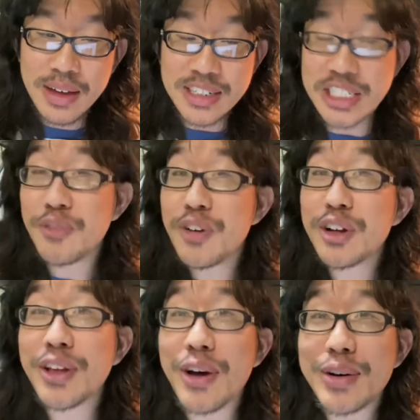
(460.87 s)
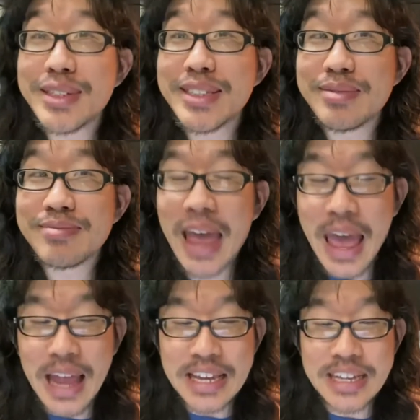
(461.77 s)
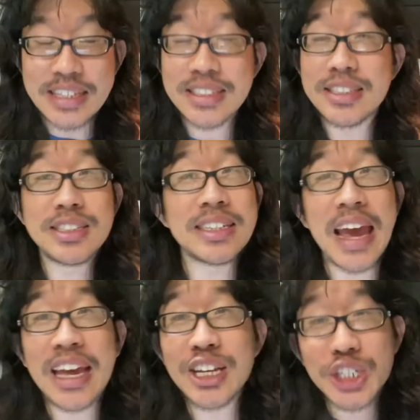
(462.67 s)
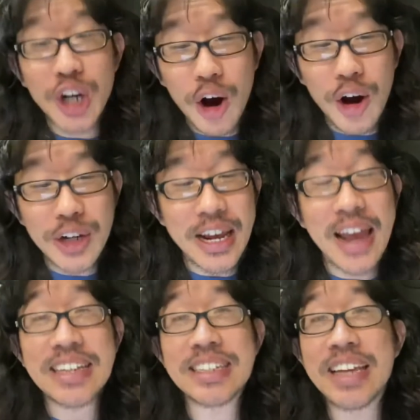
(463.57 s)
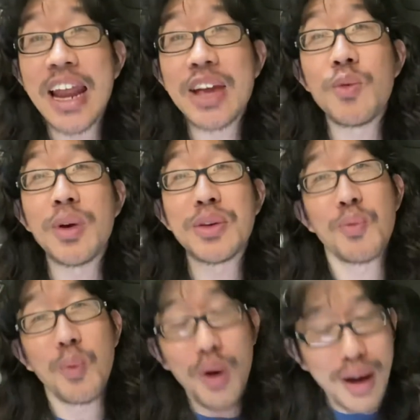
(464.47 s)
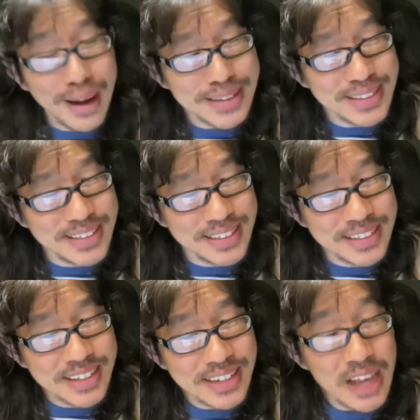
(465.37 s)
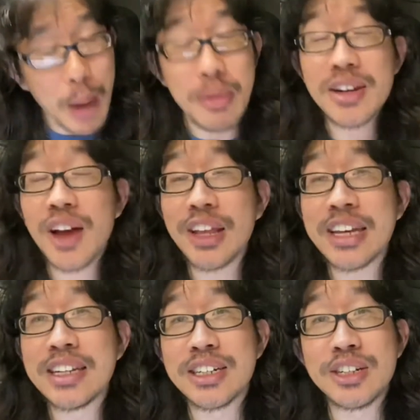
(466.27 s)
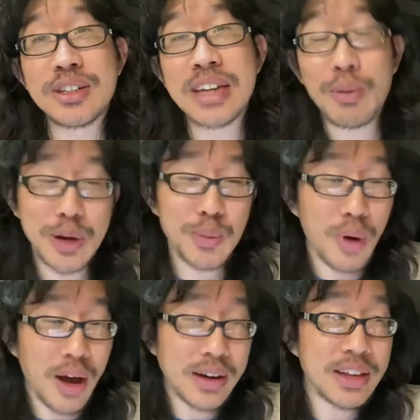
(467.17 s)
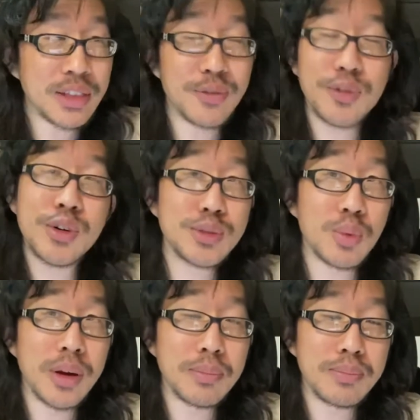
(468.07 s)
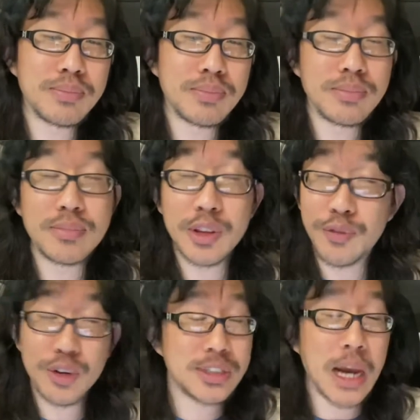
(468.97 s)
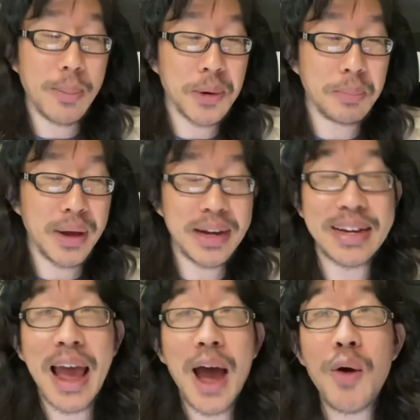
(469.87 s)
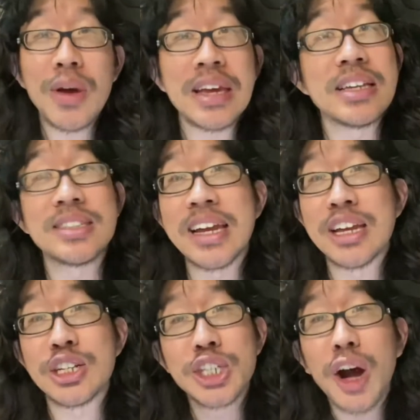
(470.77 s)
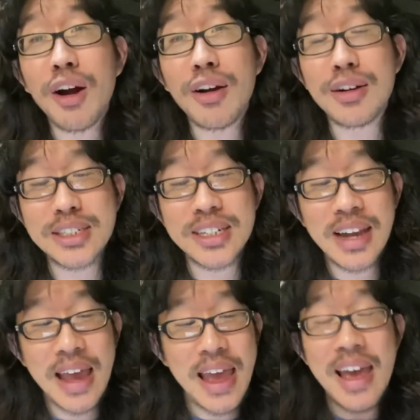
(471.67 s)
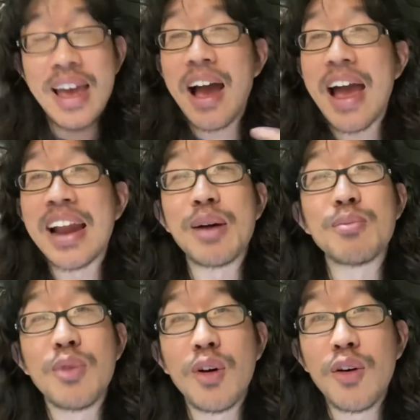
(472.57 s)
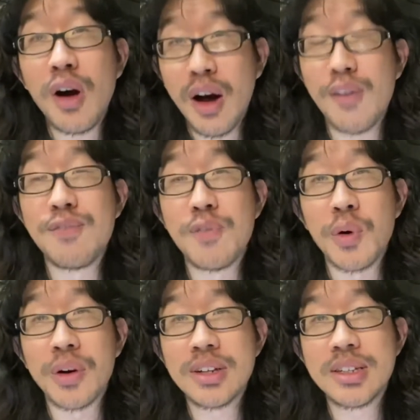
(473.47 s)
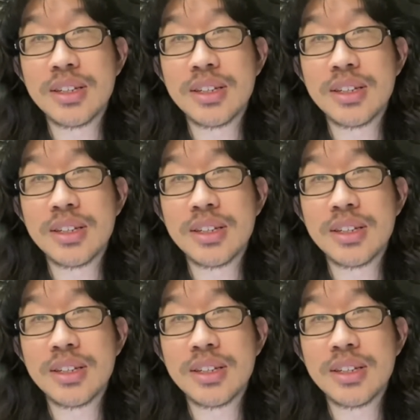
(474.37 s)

different clothes and he is taking charge and getting what he wants. I mean, not that he didn't get what he wanted in the first one, the first chapter, but now he is taking charge. And I'm all for it.